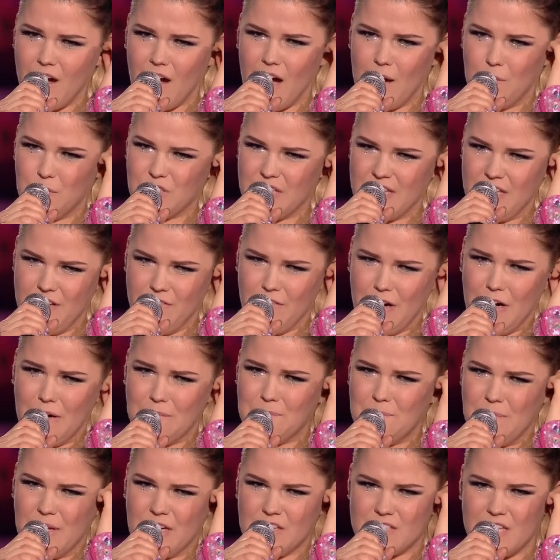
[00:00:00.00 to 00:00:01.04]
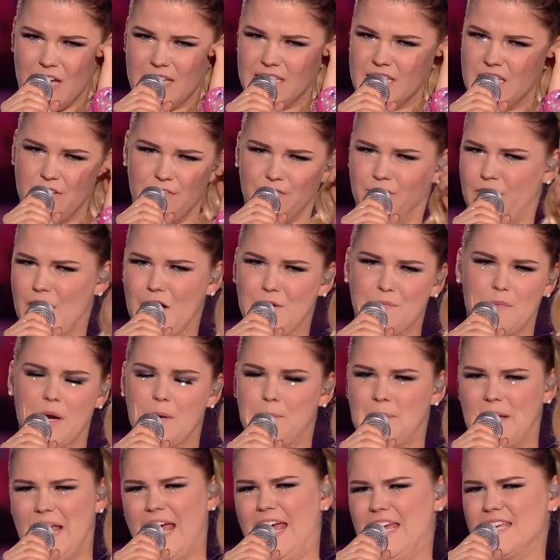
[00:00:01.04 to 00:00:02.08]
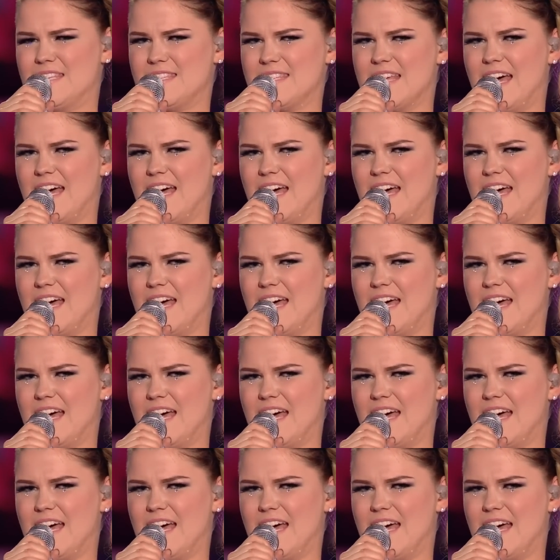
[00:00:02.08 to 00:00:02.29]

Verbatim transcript: I would give up, because I didn't find my place,